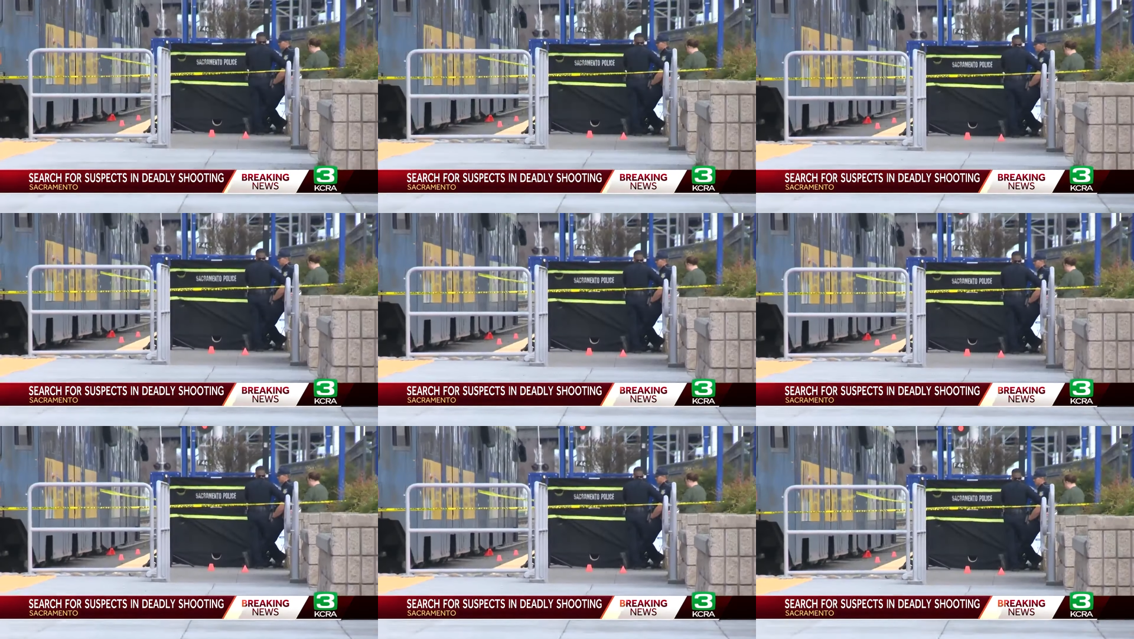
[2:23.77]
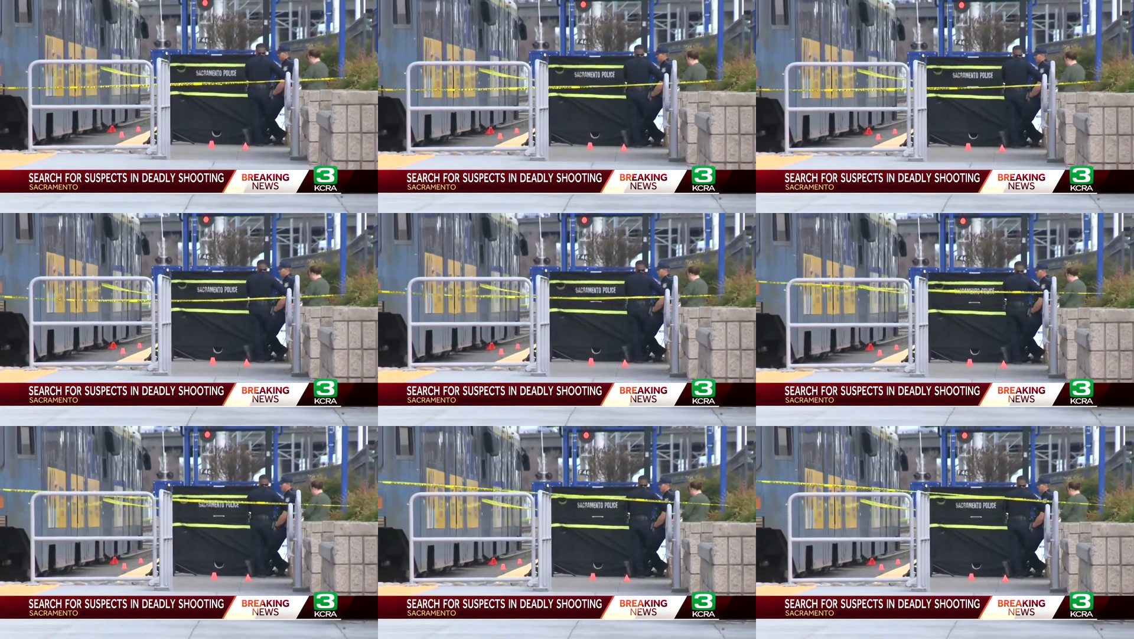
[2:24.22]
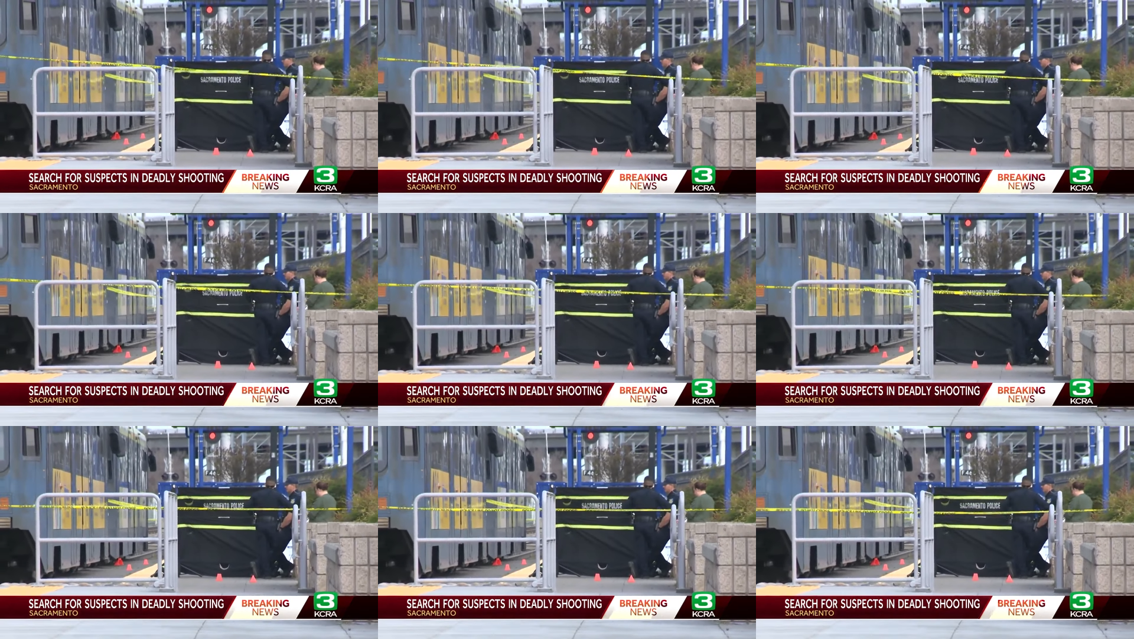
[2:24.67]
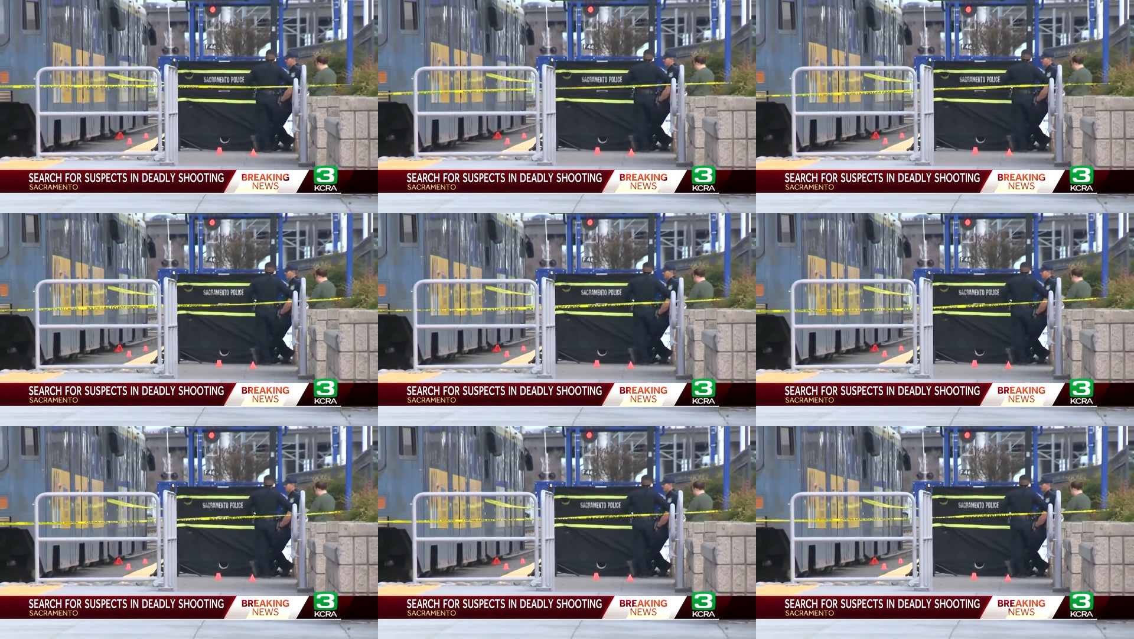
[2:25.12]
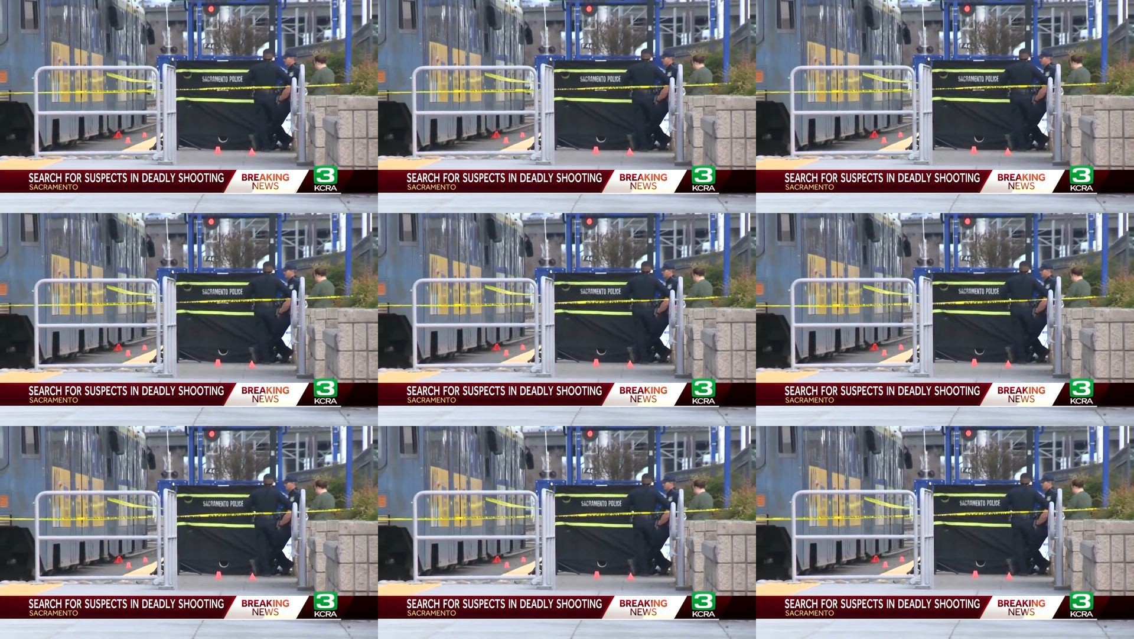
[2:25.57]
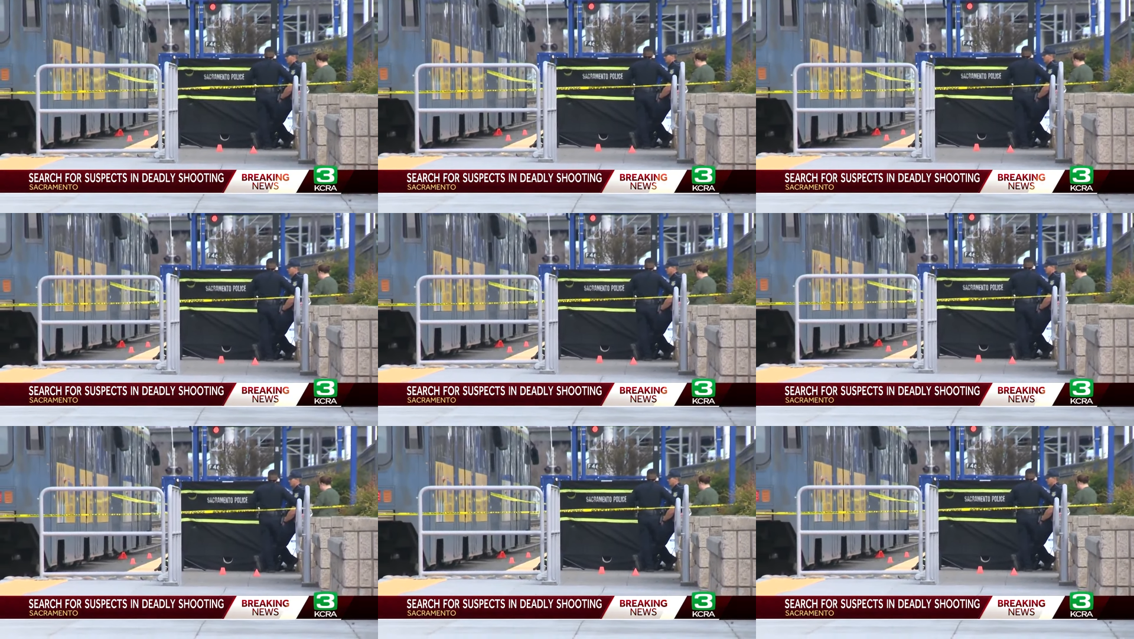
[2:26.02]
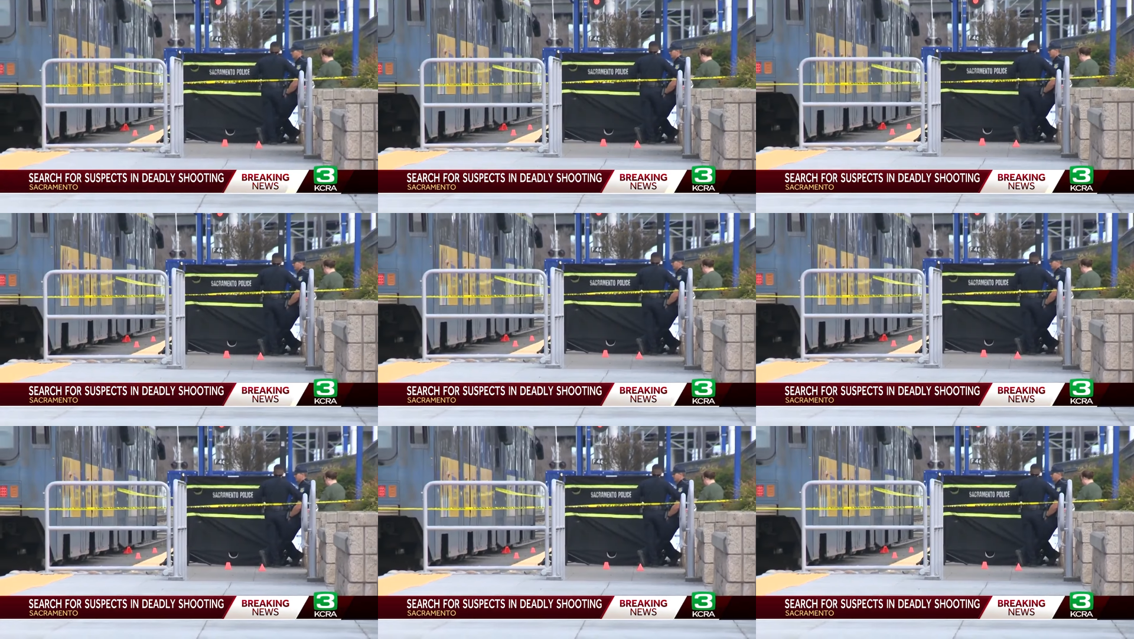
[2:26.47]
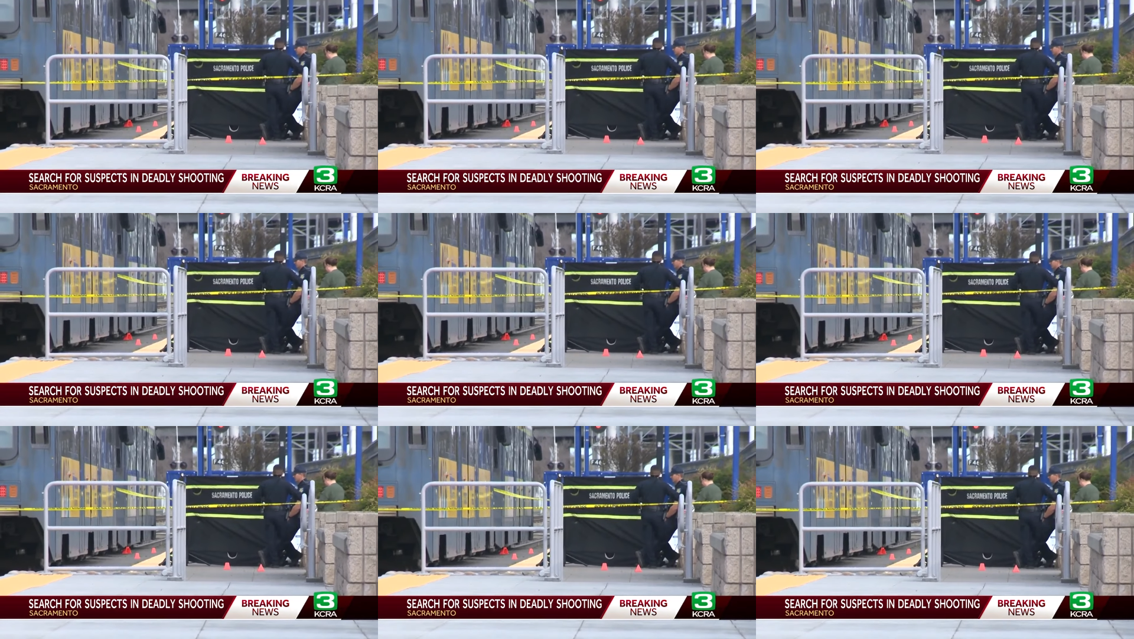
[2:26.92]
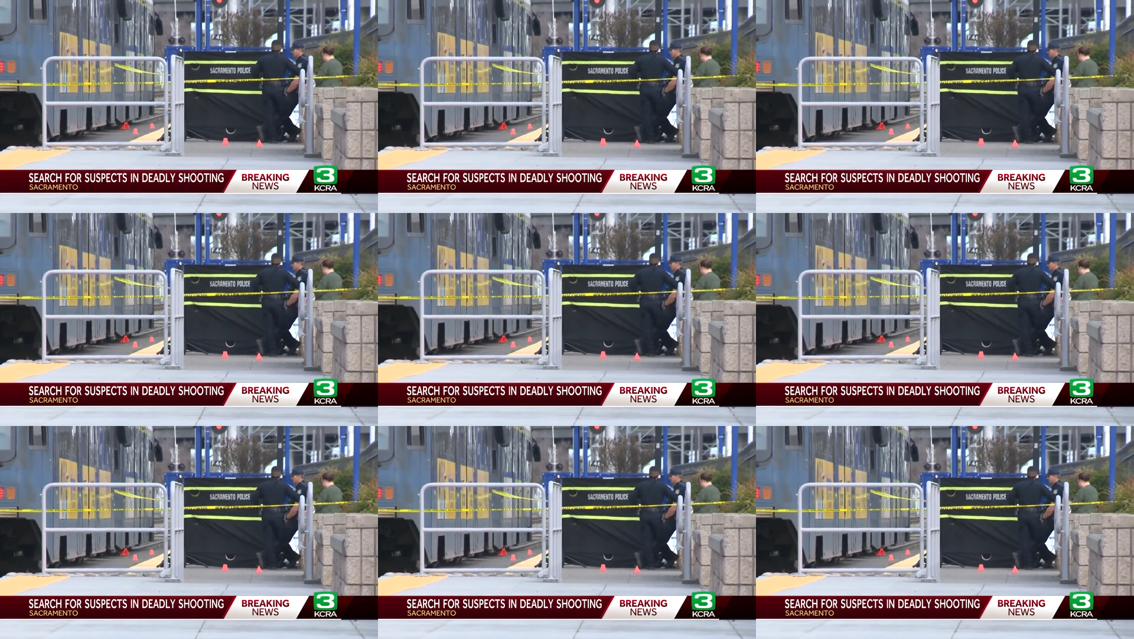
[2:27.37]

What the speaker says: No face is visible, so there are no lips to read.